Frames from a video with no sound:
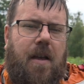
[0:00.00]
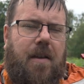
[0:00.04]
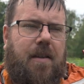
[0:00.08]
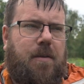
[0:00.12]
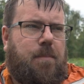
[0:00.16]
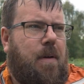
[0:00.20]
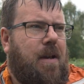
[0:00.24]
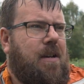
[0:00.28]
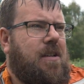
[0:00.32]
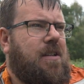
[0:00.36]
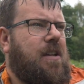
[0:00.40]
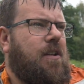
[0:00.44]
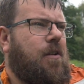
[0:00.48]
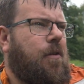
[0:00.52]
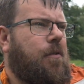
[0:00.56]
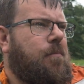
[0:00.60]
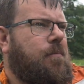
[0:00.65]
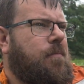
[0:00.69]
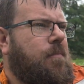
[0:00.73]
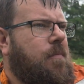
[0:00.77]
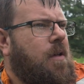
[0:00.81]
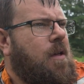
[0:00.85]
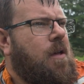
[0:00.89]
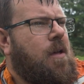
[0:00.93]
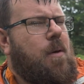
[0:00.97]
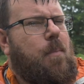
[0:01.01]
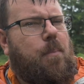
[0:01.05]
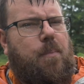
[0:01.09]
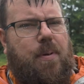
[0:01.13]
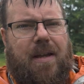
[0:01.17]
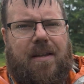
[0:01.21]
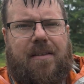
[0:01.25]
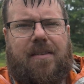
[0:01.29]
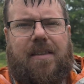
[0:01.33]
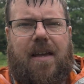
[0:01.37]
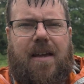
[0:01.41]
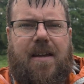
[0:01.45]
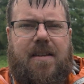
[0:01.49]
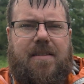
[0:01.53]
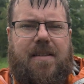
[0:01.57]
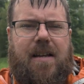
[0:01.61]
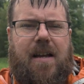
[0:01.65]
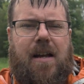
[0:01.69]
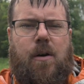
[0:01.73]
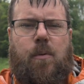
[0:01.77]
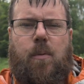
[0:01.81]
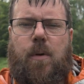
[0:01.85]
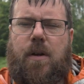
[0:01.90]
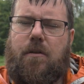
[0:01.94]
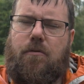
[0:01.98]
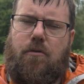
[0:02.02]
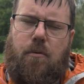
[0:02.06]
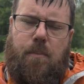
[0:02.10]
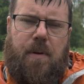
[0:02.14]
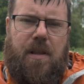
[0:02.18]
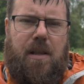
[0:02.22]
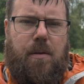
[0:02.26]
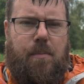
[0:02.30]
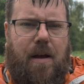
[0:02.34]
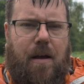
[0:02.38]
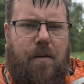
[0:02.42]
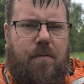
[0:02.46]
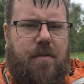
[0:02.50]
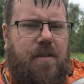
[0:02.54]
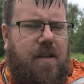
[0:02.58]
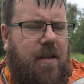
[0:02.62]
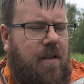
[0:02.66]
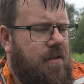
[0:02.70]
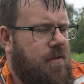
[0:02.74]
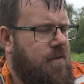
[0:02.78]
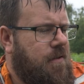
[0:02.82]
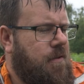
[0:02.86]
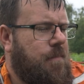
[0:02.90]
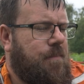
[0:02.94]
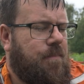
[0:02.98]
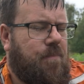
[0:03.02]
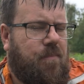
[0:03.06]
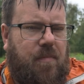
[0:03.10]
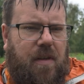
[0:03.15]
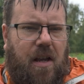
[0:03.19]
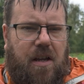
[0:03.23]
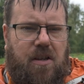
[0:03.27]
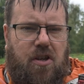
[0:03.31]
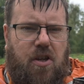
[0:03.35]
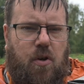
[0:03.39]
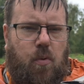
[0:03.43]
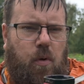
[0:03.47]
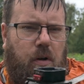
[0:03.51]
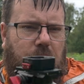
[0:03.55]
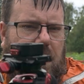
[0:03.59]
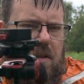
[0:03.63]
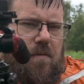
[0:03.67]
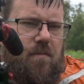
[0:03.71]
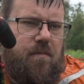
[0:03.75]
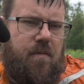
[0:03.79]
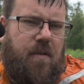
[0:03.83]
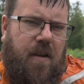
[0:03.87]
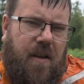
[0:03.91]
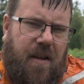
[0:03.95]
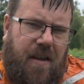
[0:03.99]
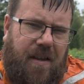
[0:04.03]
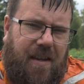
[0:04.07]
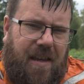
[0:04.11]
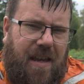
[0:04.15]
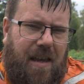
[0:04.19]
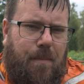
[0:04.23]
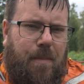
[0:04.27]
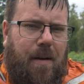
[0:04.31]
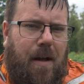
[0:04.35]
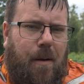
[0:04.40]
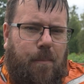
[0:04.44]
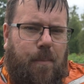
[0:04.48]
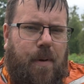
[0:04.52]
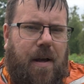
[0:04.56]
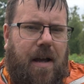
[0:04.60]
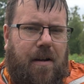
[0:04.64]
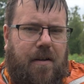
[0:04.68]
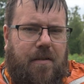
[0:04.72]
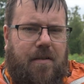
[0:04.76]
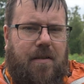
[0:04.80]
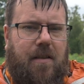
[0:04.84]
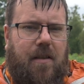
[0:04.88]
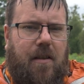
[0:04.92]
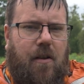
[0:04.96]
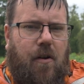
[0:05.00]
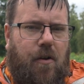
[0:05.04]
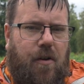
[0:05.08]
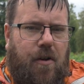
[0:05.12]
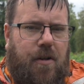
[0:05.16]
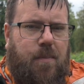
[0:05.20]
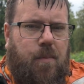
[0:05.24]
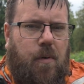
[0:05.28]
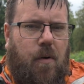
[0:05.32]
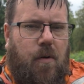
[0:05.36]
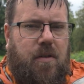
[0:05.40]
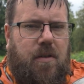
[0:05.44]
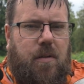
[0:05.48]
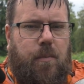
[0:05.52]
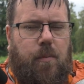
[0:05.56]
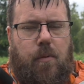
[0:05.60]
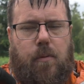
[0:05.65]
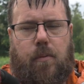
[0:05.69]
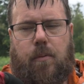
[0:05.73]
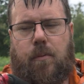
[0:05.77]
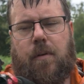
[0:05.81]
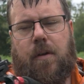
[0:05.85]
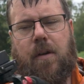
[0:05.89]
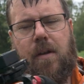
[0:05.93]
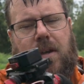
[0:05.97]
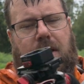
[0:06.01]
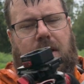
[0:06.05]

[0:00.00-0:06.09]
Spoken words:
especially on big days out where you're up in the mountains and you want to keep that bag as light as possible.